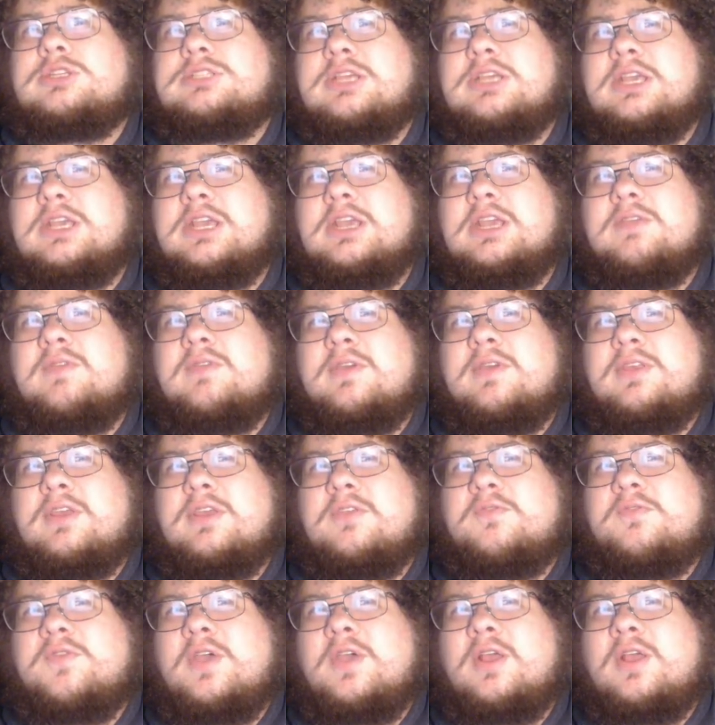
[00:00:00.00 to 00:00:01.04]
Eve, I
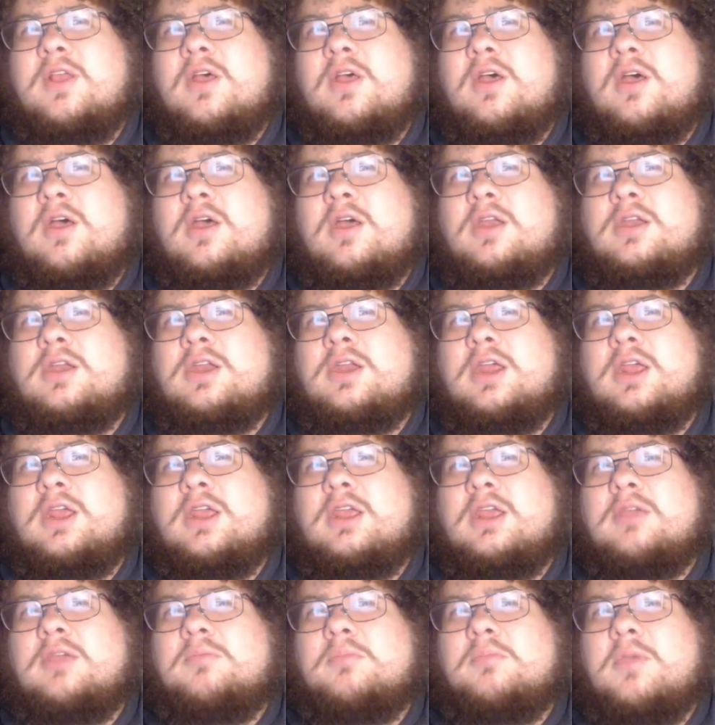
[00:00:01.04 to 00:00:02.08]
think, fell on
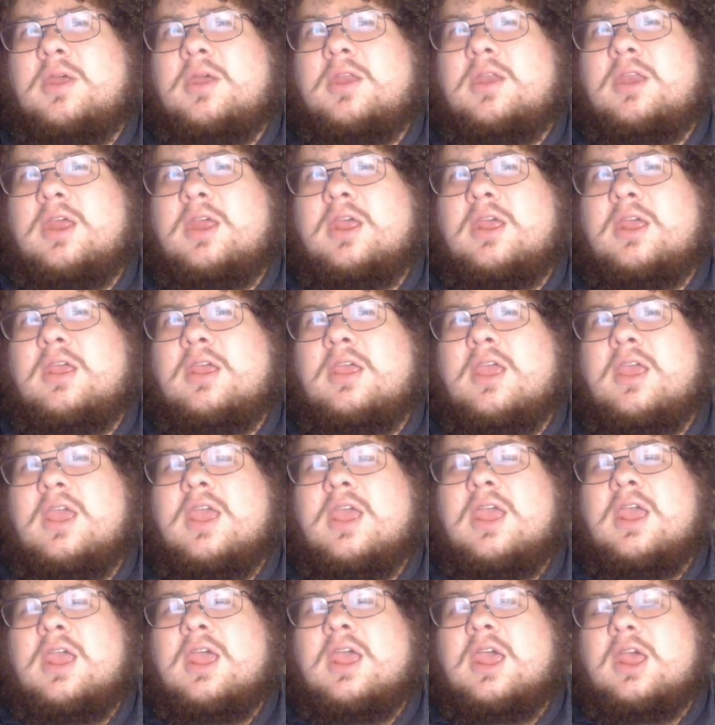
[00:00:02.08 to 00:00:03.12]
a Monday,
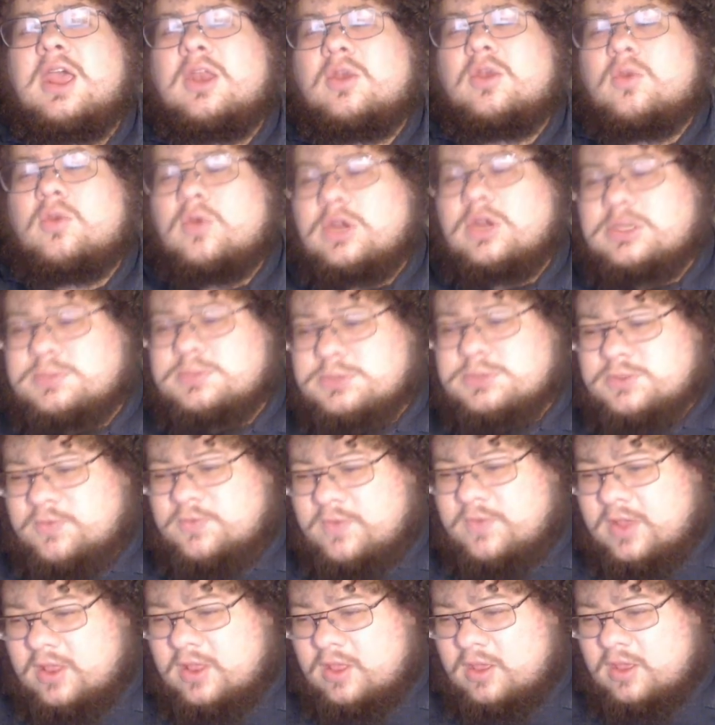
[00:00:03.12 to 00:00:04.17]
and Christmas
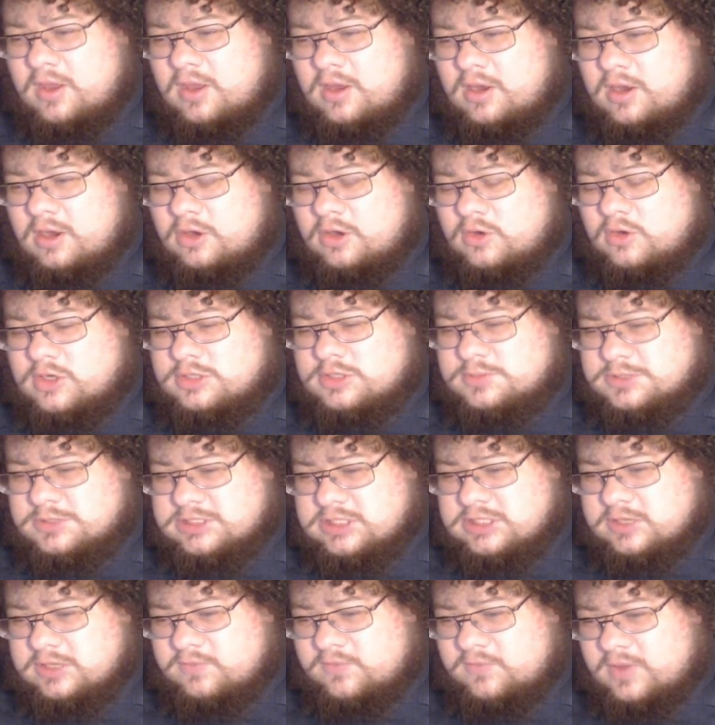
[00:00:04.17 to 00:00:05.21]

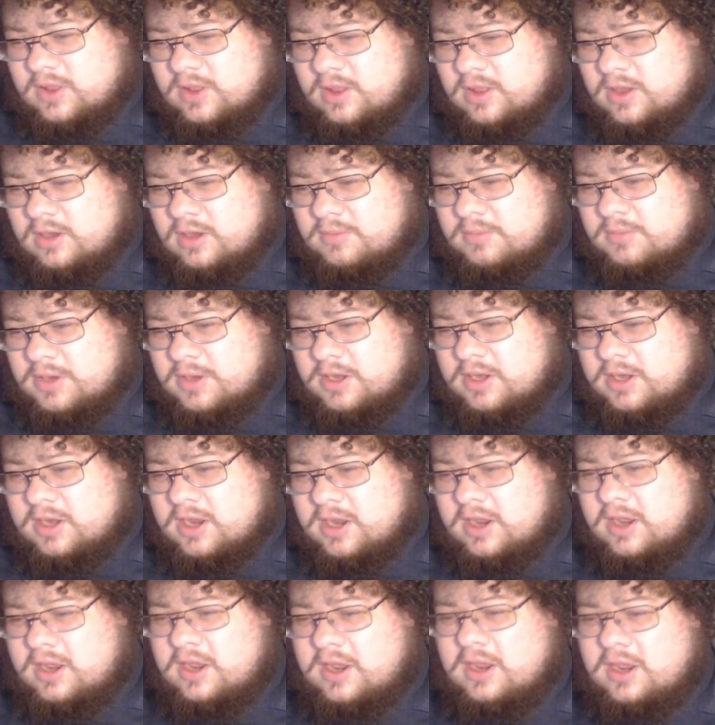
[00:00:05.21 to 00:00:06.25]
Eve fell on a
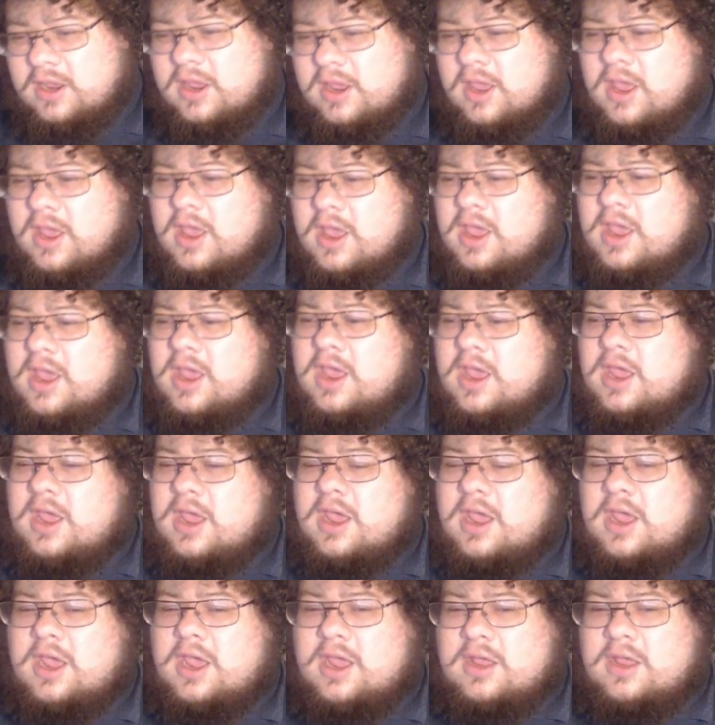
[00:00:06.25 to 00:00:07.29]
Monday,
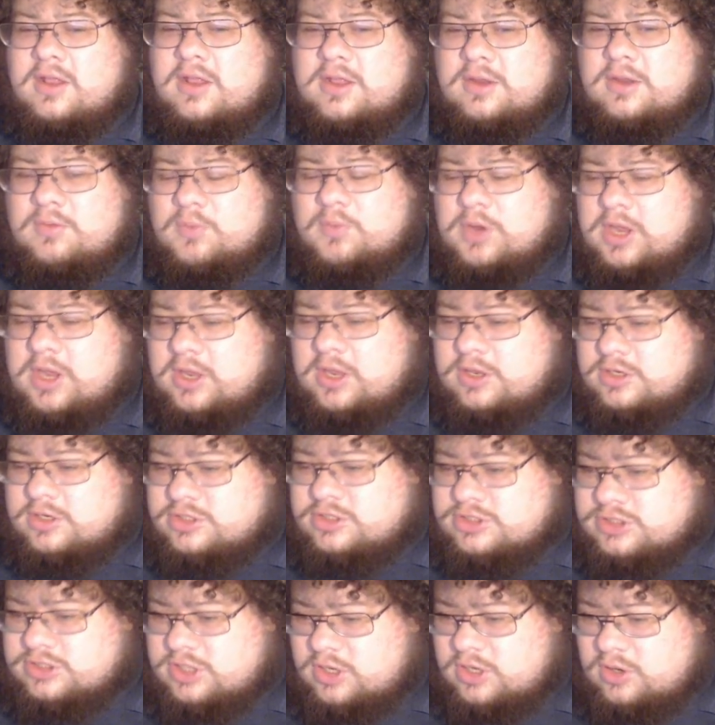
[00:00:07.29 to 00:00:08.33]
and then we had the
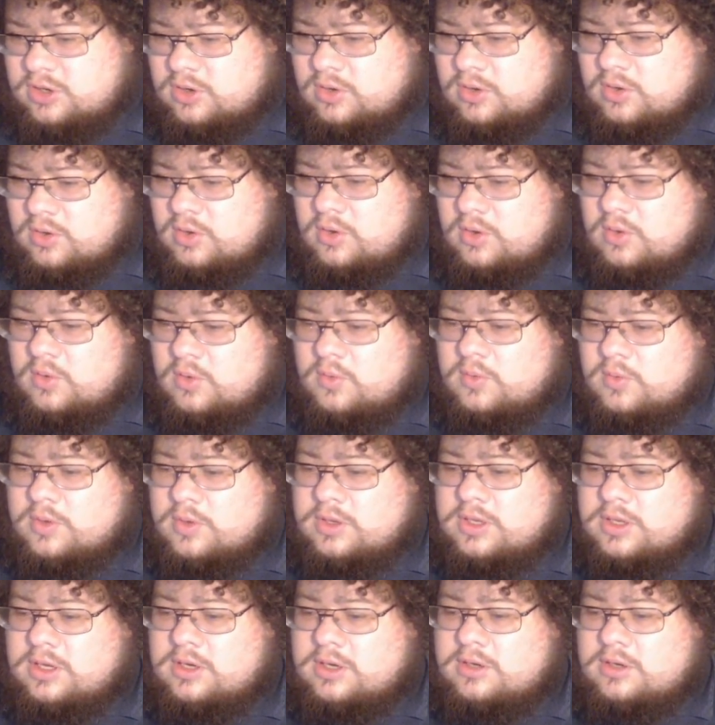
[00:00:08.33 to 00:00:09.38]
show,
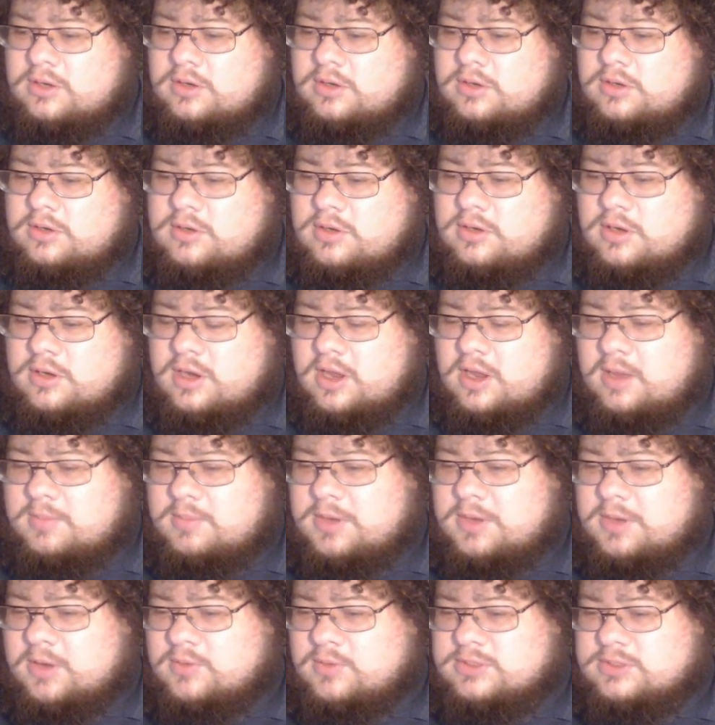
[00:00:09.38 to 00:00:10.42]
and then, I
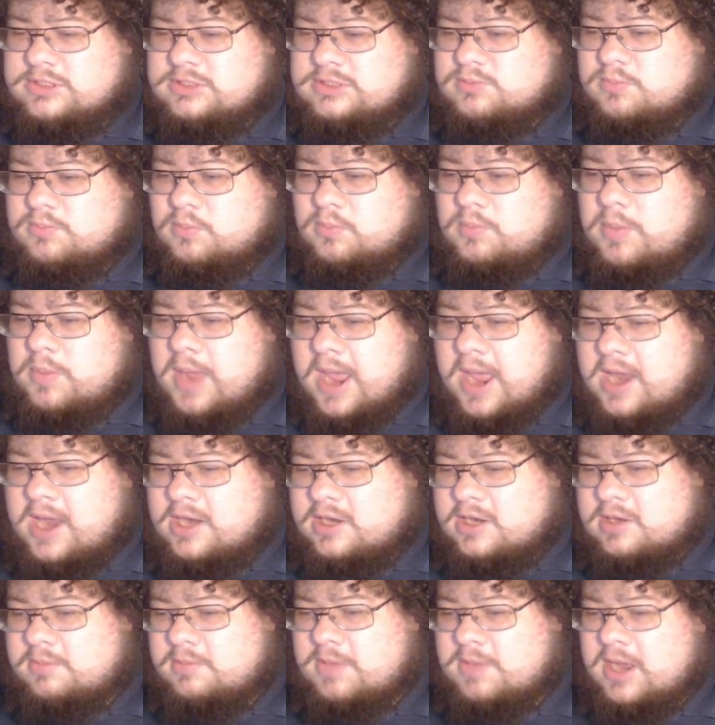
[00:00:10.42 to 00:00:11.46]
mean, it was
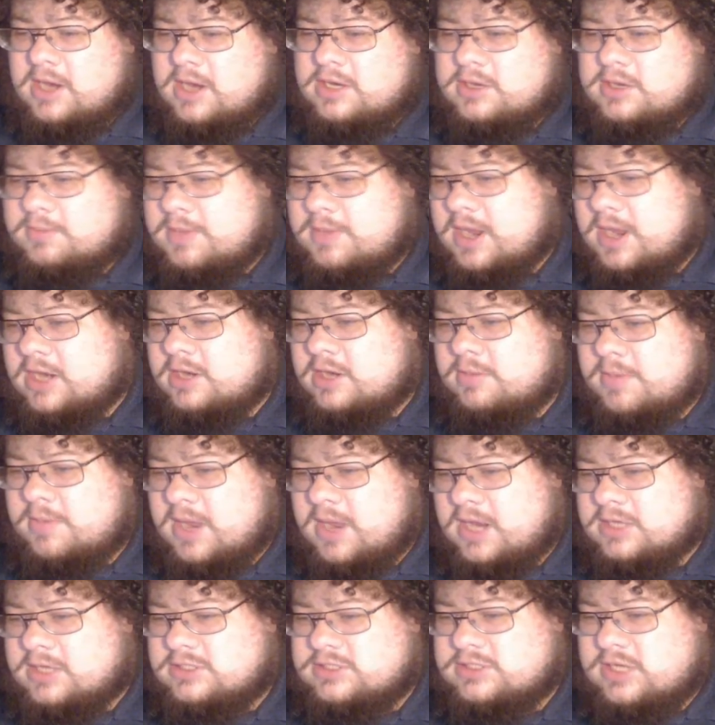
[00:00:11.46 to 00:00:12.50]
back to back to back to
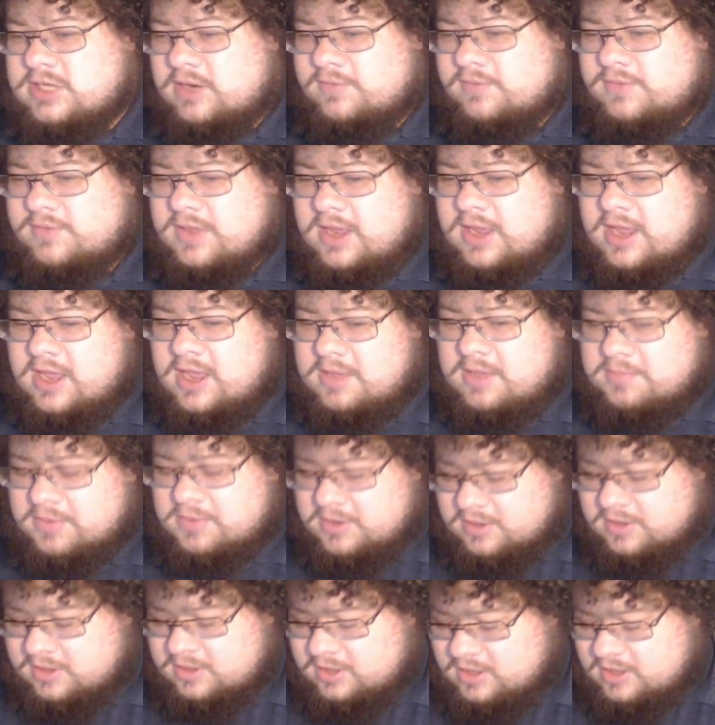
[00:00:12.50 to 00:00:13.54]
back stuff that
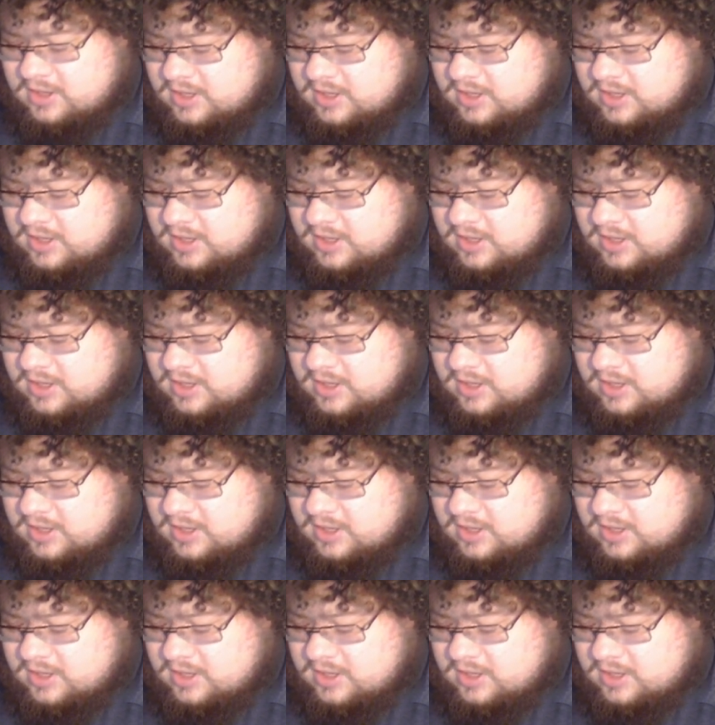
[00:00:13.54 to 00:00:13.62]
happened.